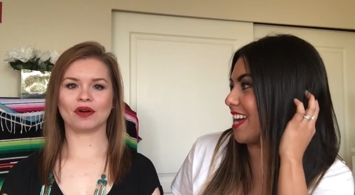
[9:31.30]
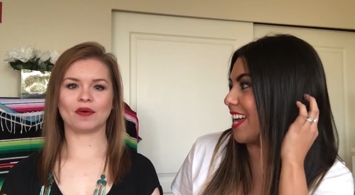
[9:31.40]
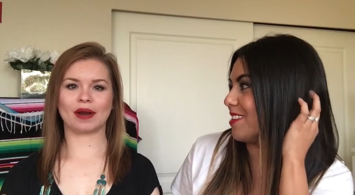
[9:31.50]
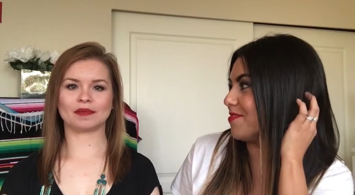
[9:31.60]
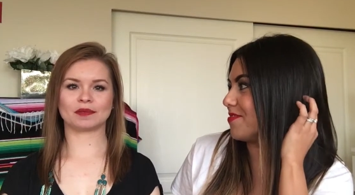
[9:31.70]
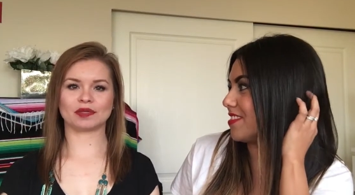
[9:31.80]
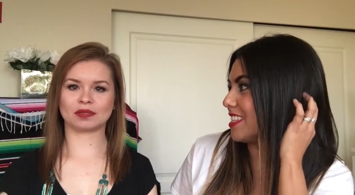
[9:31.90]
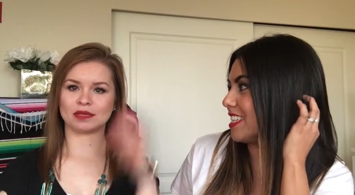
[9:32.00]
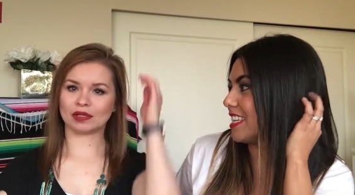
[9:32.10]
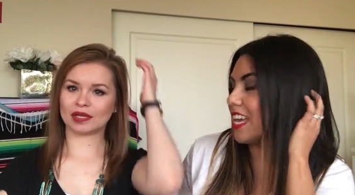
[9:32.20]
Speaker 1: know what I'm supposed to be
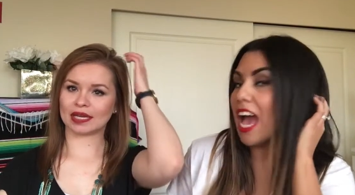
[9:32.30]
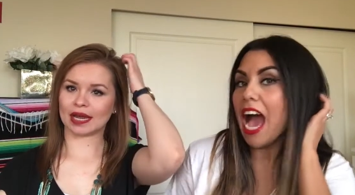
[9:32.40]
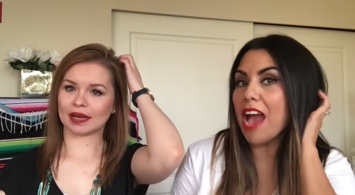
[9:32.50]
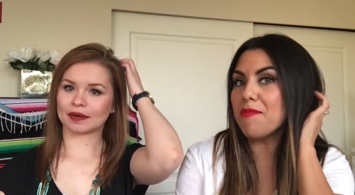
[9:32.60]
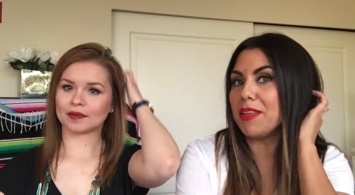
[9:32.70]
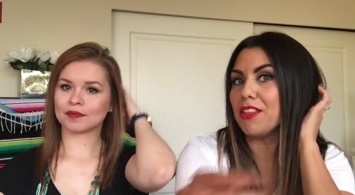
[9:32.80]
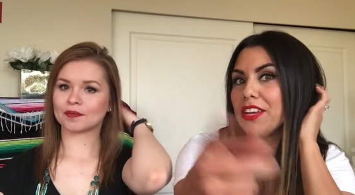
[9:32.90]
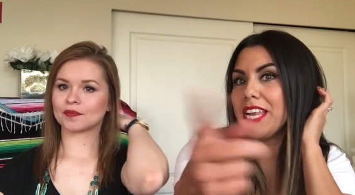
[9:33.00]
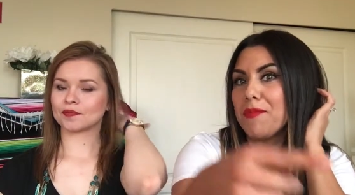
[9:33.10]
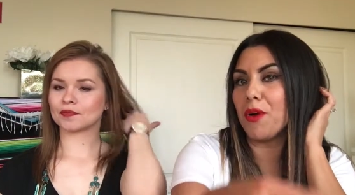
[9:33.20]
looking
Speaker 2: at. I've been looking
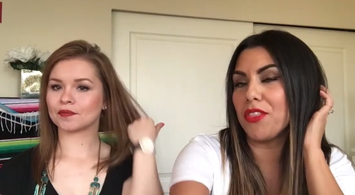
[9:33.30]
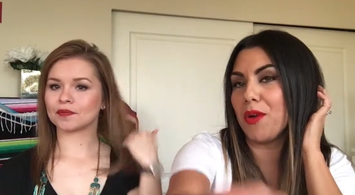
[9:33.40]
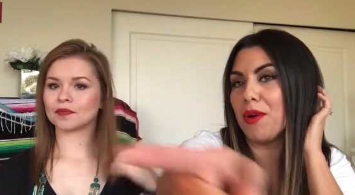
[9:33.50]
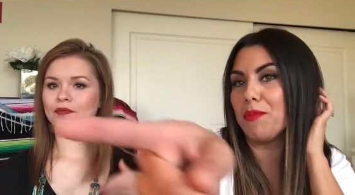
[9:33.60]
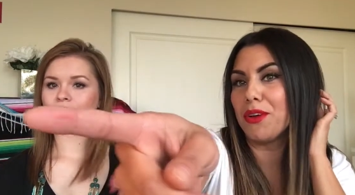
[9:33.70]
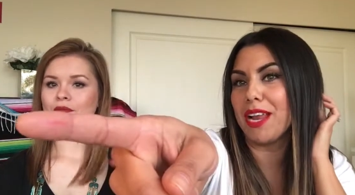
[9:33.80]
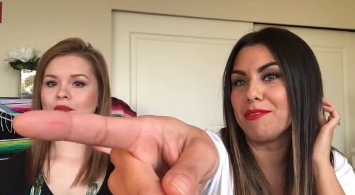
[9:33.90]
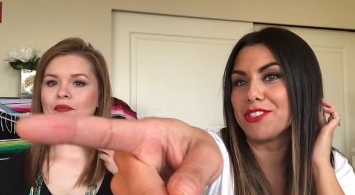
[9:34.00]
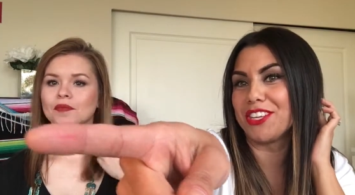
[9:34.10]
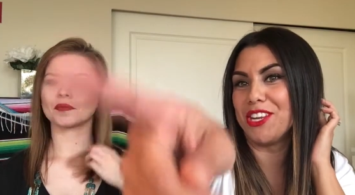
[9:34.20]
at both. At one point, I was
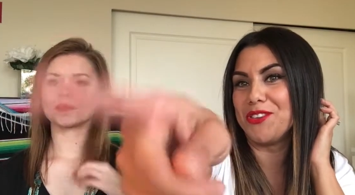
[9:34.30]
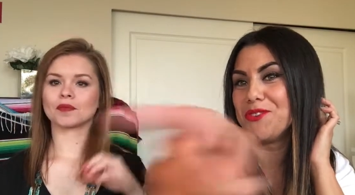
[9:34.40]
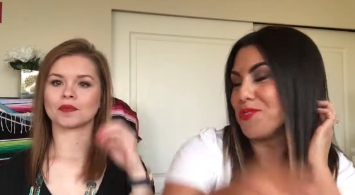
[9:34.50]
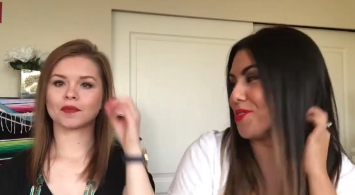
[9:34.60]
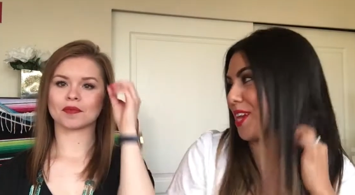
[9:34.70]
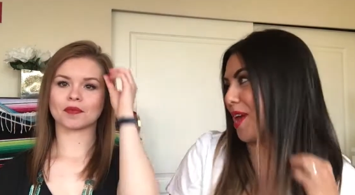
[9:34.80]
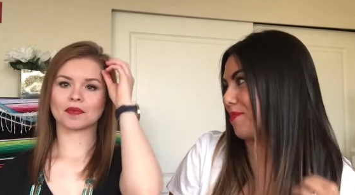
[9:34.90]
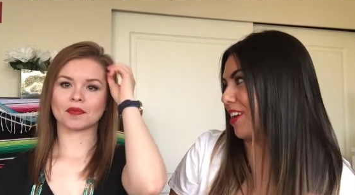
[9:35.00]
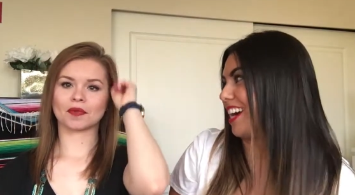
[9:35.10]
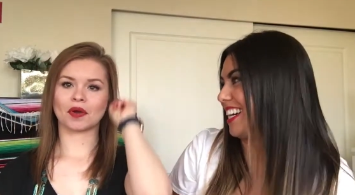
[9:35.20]
looking at you through the camera.
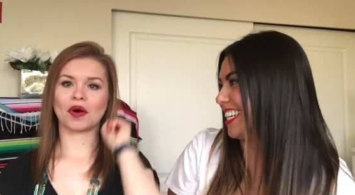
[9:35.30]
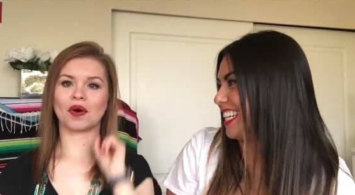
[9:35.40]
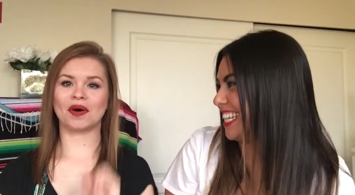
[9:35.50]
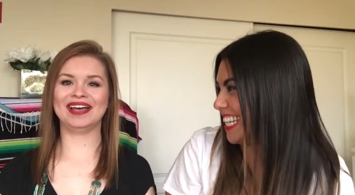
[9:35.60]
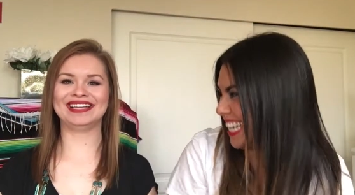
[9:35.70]
Speaker 1: Oh.